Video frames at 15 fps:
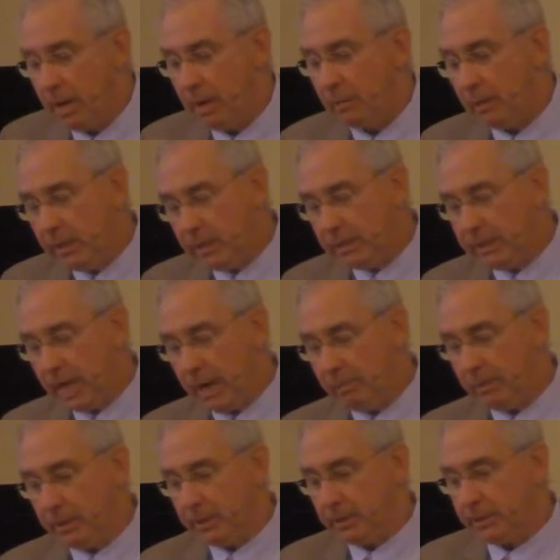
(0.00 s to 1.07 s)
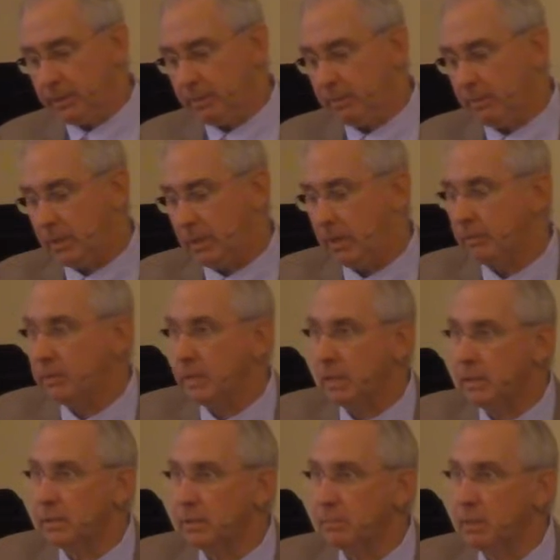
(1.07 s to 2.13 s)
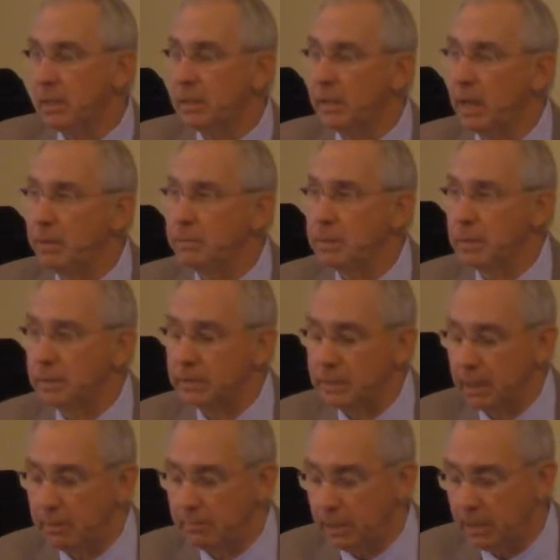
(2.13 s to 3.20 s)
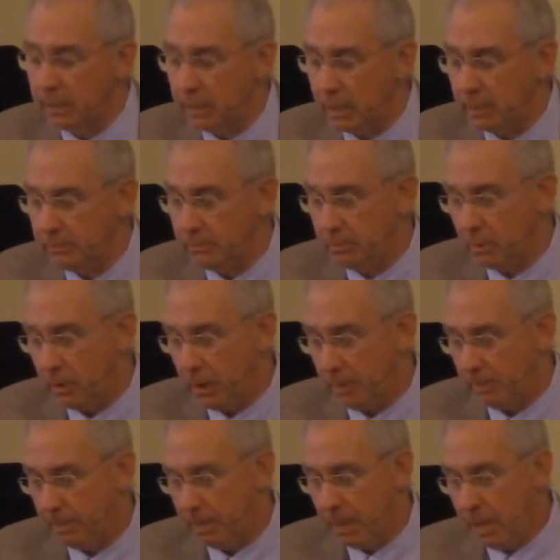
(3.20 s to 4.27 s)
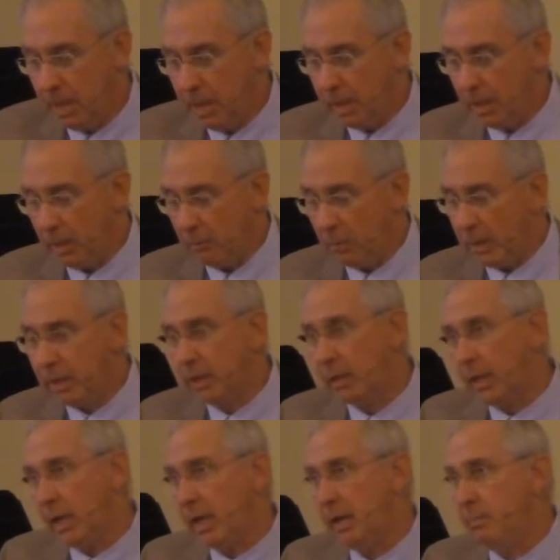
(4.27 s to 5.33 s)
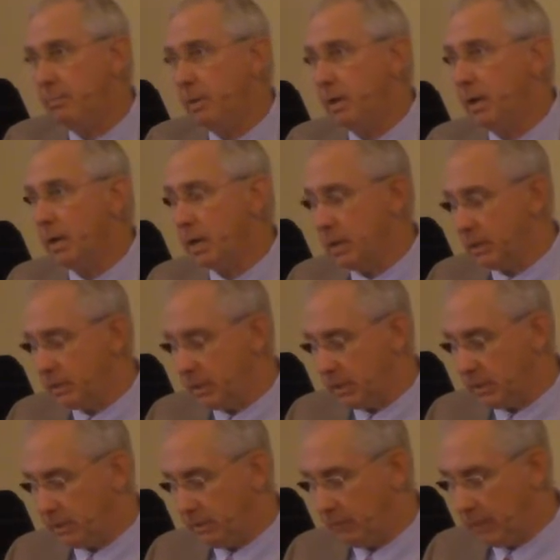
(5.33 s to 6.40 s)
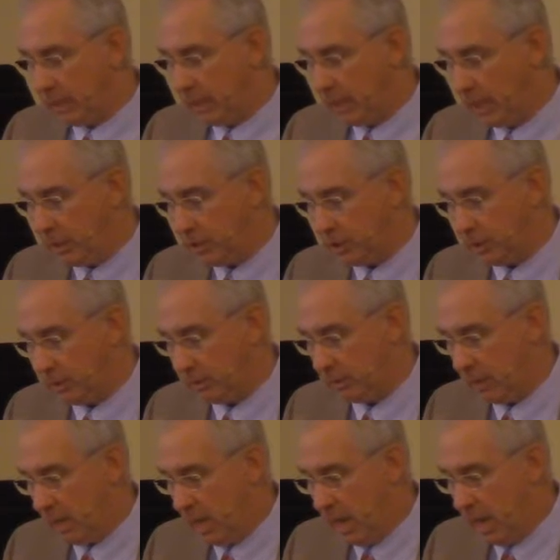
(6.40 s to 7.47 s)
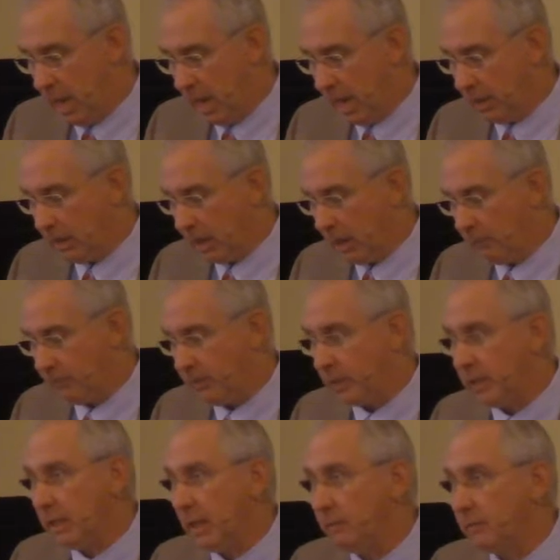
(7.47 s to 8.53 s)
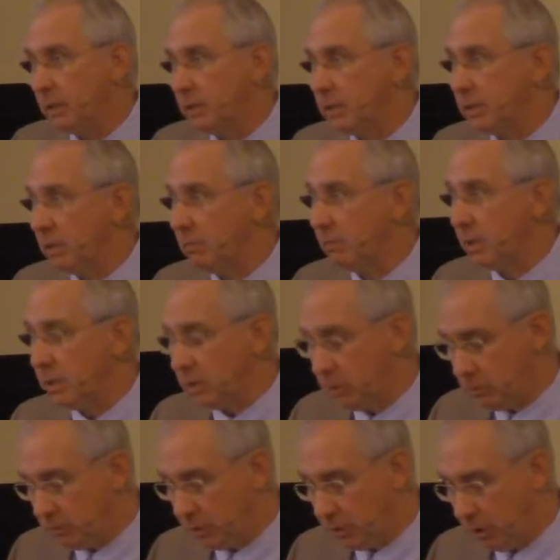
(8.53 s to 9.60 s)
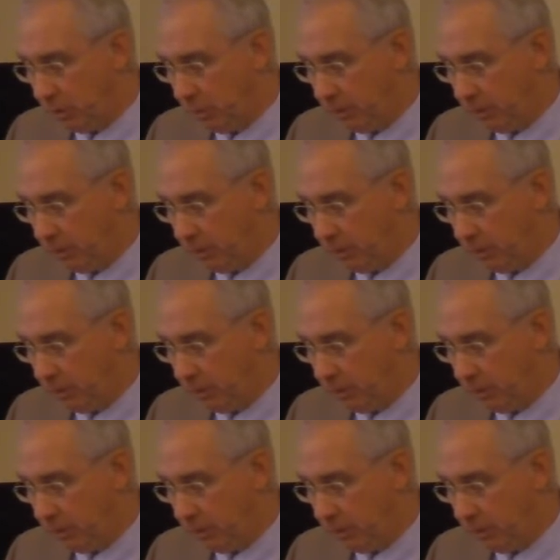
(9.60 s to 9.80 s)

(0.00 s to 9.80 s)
And when this happens, and I've said this many times, and I'll say it many times more, that we claim our justification and our forgiveness, and we do so